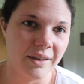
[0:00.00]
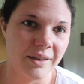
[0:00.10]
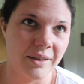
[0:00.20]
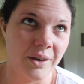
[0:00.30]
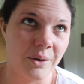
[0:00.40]

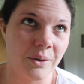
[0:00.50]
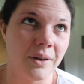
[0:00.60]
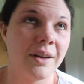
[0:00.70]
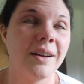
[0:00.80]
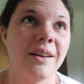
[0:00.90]
you know,
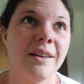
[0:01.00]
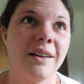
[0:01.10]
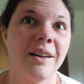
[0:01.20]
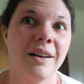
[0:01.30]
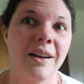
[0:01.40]

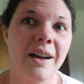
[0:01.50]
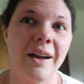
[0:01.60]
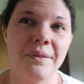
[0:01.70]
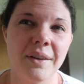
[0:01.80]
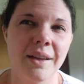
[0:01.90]

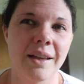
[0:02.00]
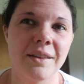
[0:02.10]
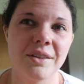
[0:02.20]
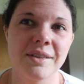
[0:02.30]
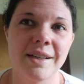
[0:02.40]
I feel like
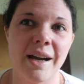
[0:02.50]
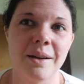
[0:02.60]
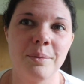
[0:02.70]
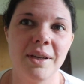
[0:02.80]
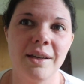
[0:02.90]
there's
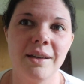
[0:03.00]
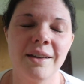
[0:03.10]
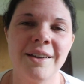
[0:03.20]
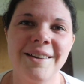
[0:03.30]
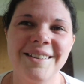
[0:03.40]
gotta be
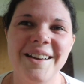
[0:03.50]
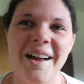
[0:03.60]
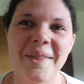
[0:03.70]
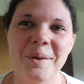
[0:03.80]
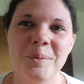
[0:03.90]

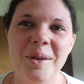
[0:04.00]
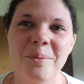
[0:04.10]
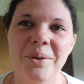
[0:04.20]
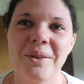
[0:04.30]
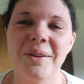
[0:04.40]
other
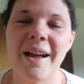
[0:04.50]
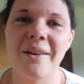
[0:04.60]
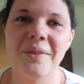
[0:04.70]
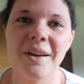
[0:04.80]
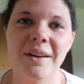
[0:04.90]
people
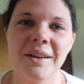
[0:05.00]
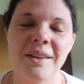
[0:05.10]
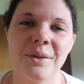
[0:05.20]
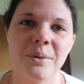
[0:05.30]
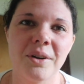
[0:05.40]
out there
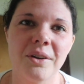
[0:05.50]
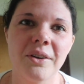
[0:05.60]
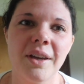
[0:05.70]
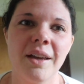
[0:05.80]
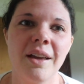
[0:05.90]
in the
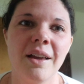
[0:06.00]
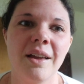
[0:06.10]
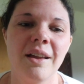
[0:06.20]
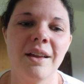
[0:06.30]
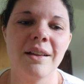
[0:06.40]
world
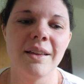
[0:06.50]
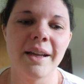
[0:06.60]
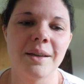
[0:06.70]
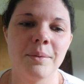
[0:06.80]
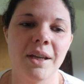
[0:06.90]

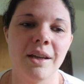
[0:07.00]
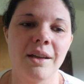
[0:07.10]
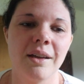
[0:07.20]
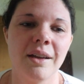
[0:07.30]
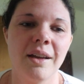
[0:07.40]
like me,
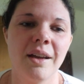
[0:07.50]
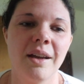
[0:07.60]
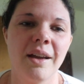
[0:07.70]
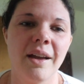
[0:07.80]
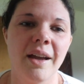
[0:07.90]

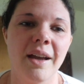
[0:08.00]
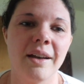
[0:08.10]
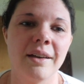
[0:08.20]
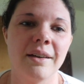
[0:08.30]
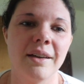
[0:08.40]

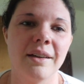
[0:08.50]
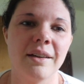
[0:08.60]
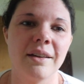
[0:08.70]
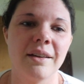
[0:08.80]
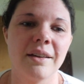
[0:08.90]
and
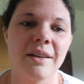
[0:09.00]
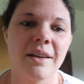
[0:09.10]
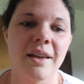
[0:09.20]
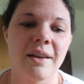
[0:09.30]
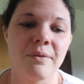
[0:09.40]

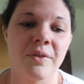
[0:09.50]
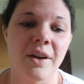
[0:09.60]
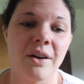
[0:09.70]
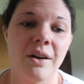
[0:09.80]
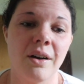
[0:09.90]
if
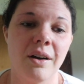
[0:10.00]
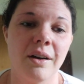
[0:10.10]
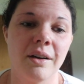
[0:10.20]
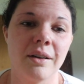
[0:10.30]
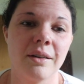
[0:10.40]
there
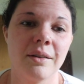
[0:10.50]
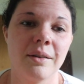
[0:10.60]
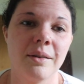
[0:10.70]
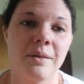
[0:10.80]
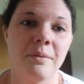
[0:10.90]
are,
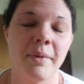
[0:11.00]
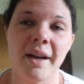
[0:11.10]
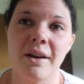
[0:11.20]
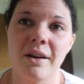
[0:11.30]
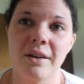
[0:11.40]

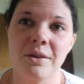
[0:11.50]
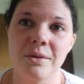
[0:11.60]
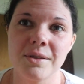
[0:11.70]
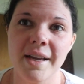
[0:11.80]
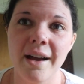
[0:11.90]
my heart
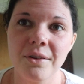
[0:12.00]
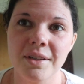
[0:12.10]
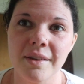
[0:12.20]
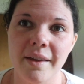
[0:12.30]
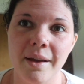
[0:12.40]
goes out
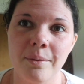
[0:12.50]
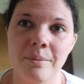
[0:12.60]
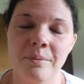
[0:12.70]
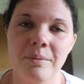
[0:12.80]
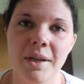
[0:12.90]
to
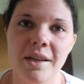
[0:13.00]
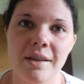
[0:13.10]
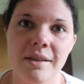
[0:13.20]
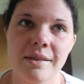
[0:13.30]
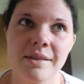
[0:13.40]
them,
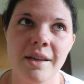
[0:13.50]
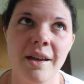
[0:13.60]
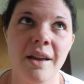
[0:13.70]
because